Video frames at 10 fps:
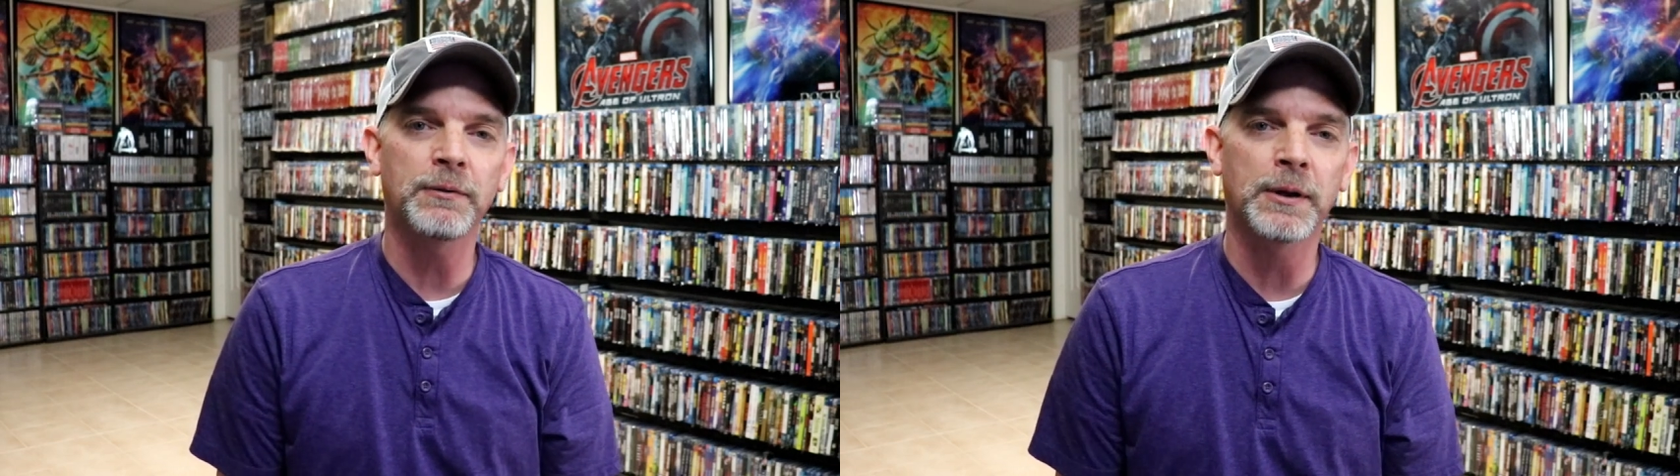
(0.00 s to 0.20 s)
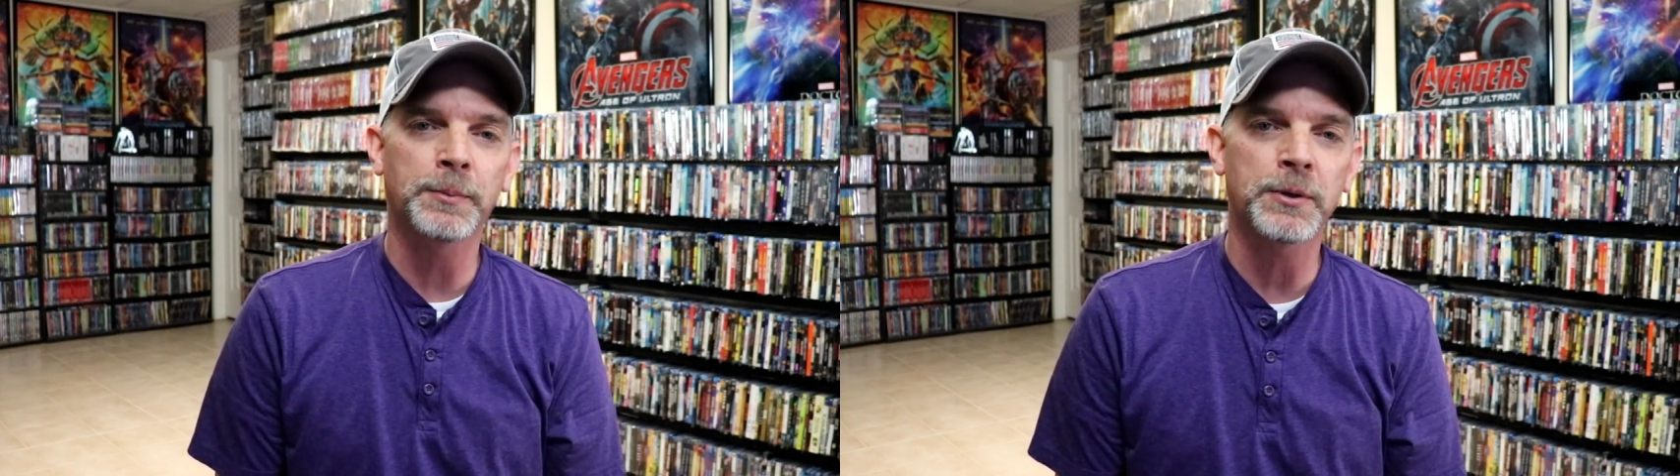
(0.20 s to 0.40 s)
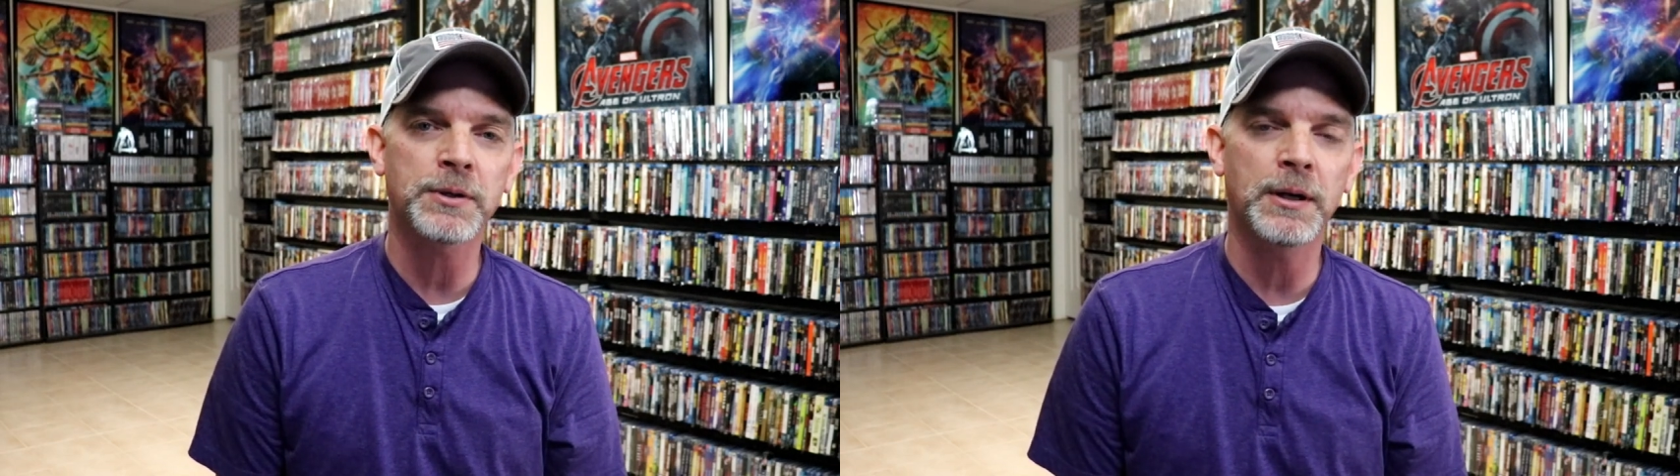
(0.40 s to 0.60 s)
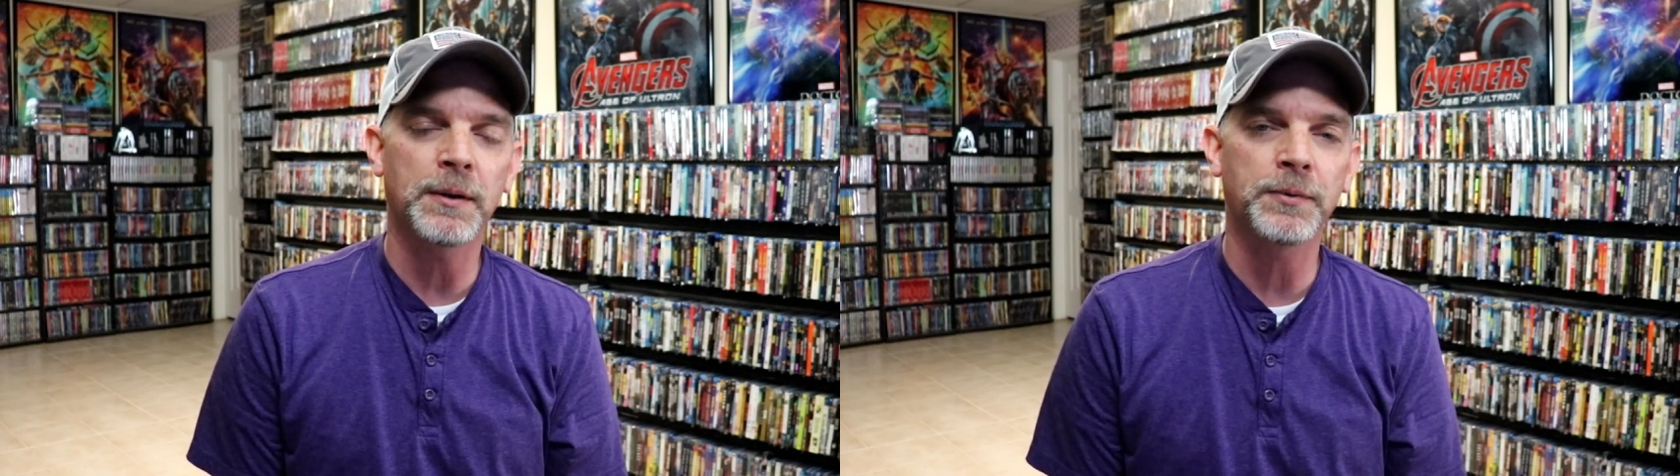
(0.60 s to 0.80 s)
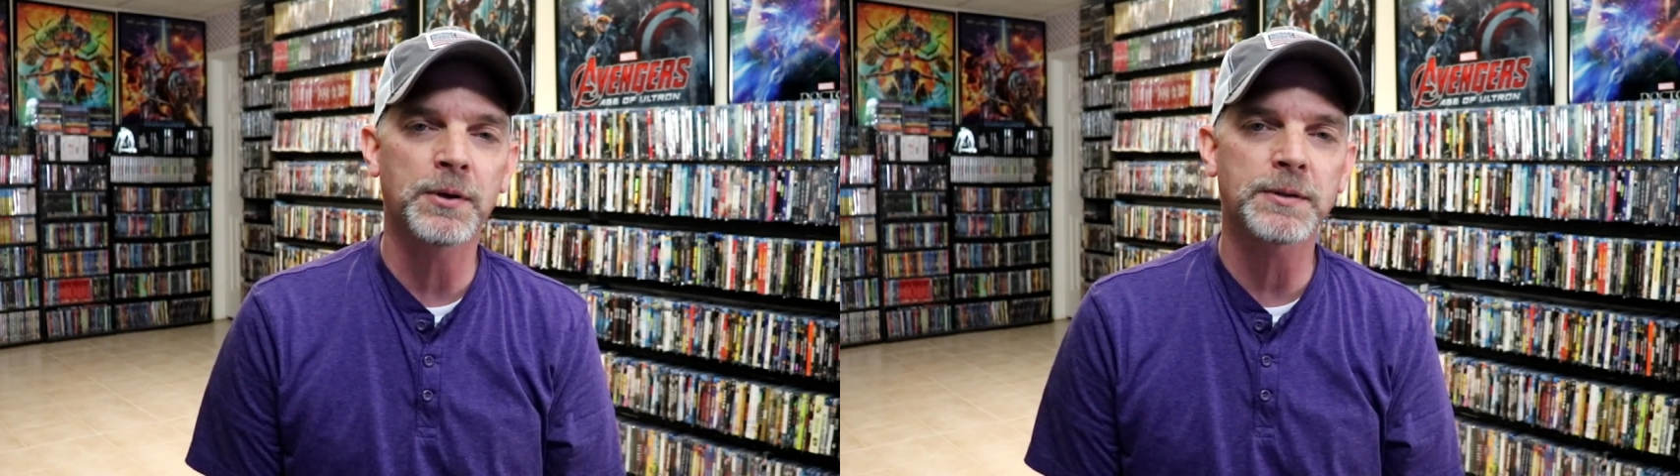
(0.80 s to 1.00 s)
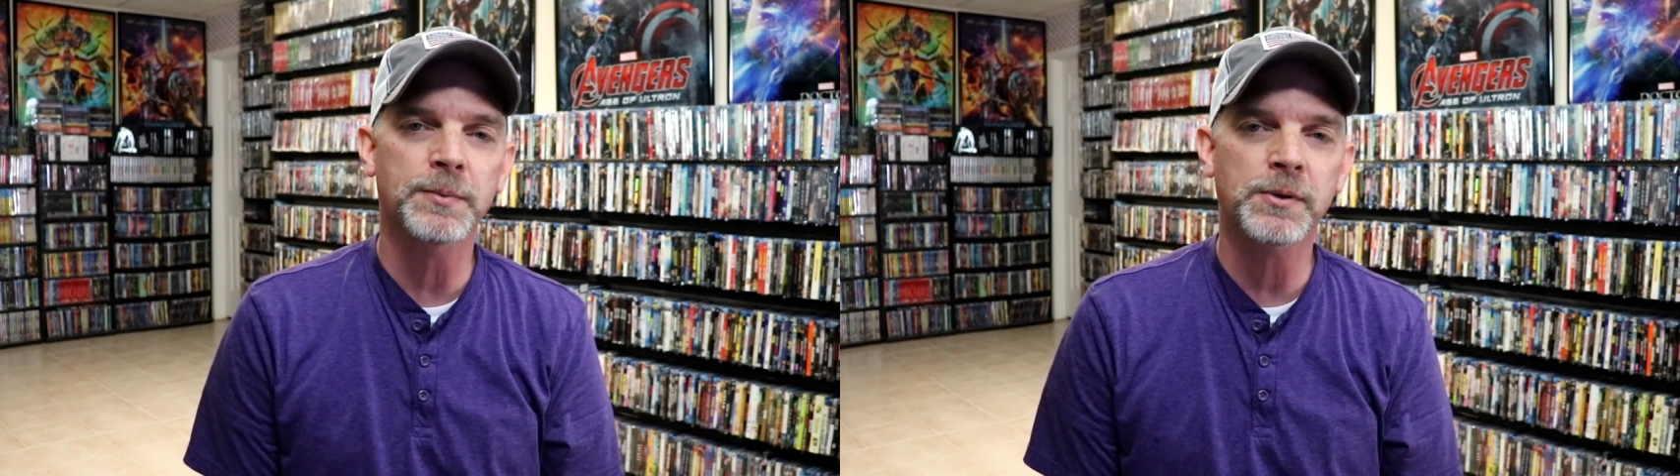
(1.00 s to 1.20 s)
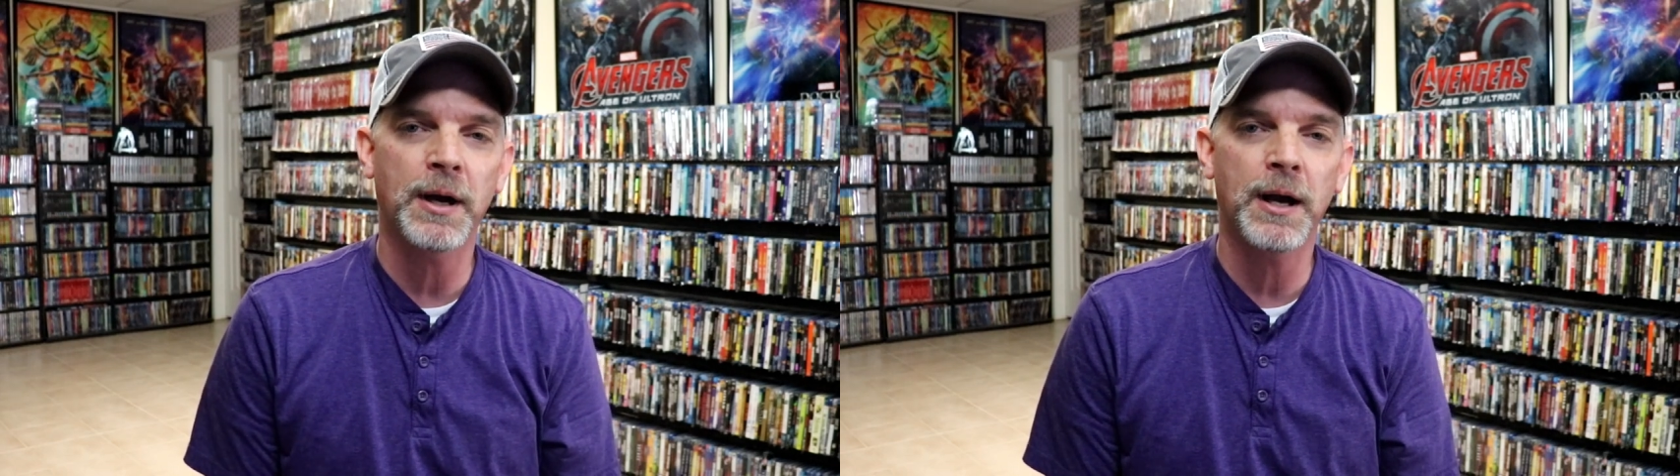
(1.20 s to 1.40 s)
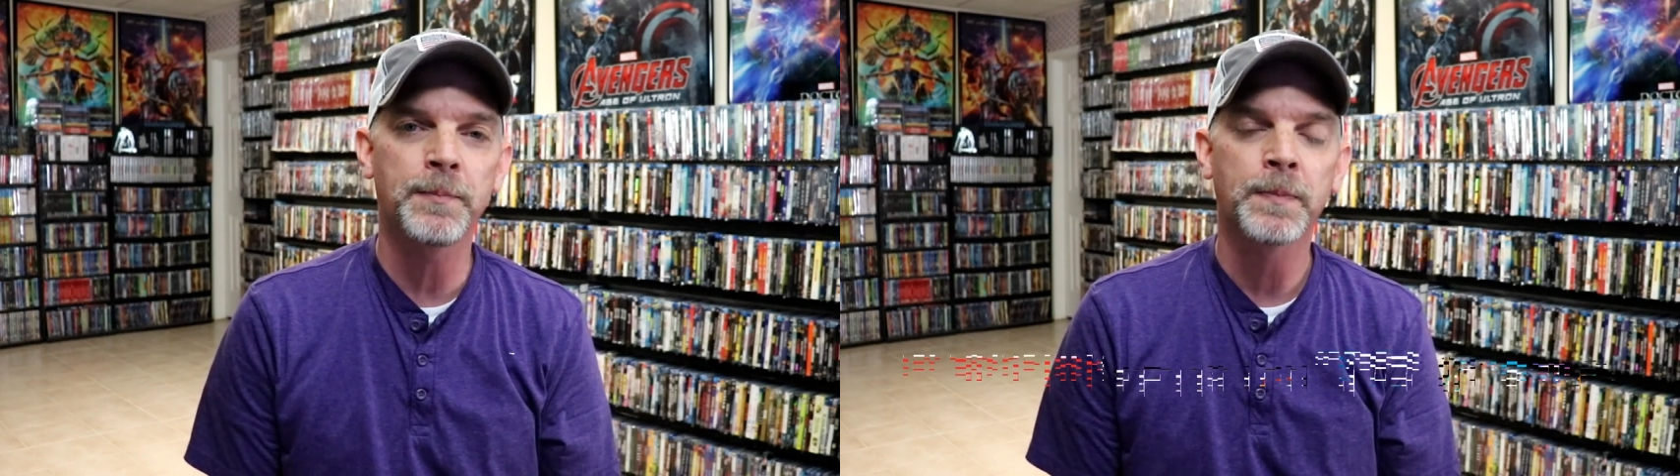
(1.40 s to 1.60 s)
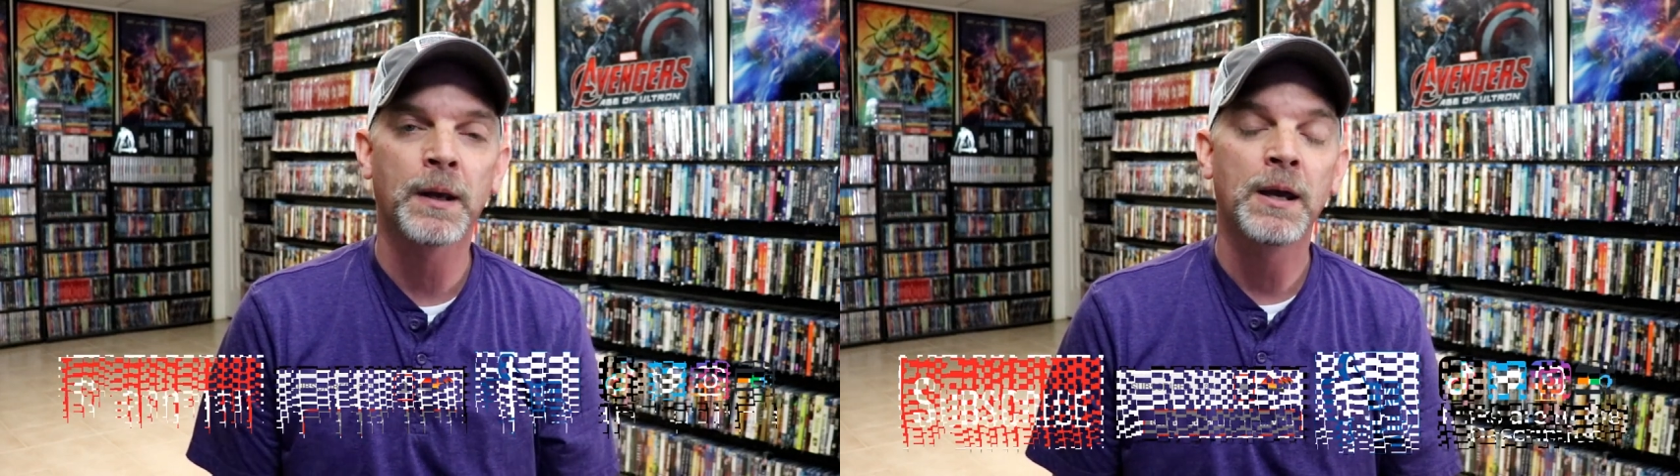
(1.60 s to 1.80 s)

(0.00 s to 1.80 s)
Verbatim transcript: I really appreciate it if you'd subscribe.